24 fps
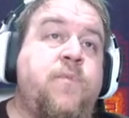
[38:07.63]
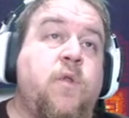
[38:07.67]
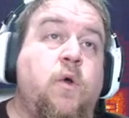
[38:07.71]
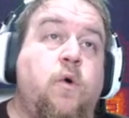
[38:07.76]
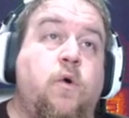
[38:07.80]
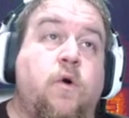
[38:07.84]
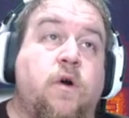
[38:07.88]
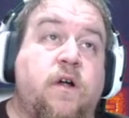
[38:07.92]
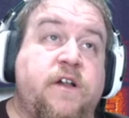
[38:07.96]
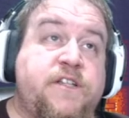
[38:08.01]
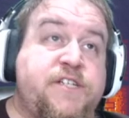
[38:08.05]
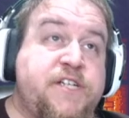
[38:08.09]

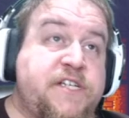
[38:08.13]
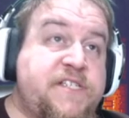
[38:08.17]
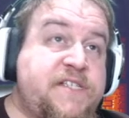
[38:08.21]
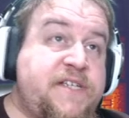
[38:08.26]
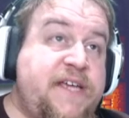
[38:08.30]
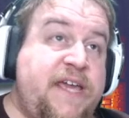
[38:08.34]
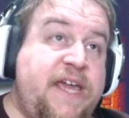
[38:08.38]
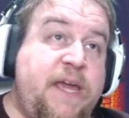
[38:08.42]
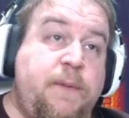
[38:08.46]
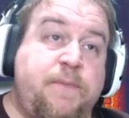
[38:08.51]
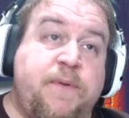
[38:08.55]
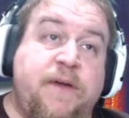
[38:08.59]
or just
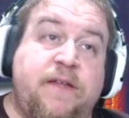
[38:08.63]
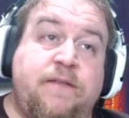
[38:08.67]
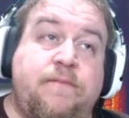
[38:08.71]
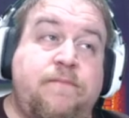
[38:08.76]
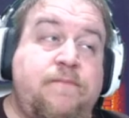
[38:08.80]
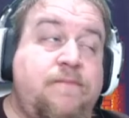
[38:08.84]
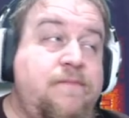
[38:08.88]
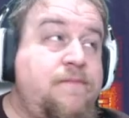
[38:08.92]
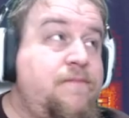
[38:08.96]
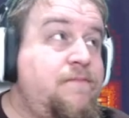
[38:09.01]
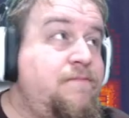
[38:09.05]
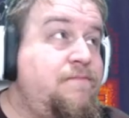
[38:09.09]
keep it,
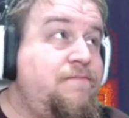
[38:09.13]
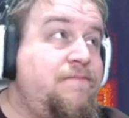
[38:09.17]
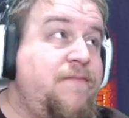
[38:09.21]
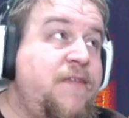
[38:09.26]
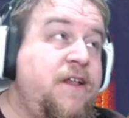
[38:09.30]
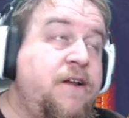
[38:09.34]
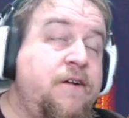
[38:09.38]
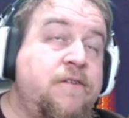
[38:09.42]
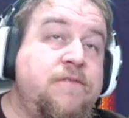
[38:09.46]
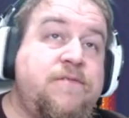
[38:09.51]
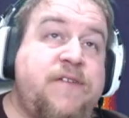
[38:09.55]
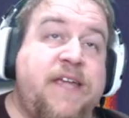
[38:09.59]
you
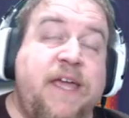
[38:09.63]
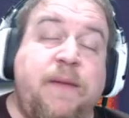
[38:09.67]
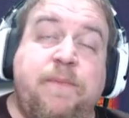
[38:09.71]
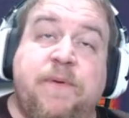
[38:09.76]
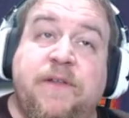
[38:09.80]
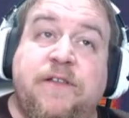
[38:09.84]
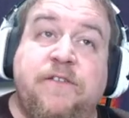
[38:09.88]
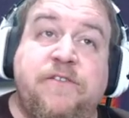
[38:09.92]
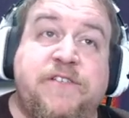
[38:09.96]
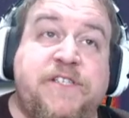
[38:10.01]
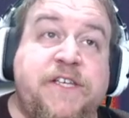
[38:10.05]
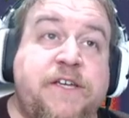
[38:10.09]
know, keep it
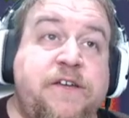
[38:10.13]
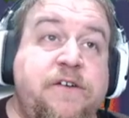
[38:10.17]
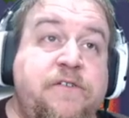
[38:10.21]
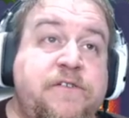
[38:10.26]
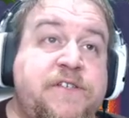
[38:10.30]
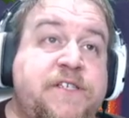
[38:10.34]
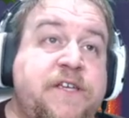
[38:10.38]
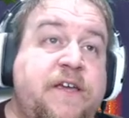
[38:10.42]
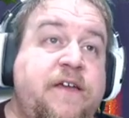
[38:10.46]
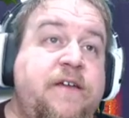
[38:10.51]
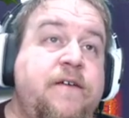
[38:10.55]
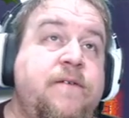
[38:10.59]
loosey
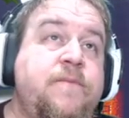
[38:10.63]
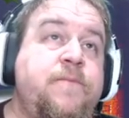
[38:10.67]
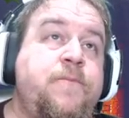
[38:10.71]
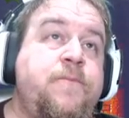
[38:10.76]
goosey.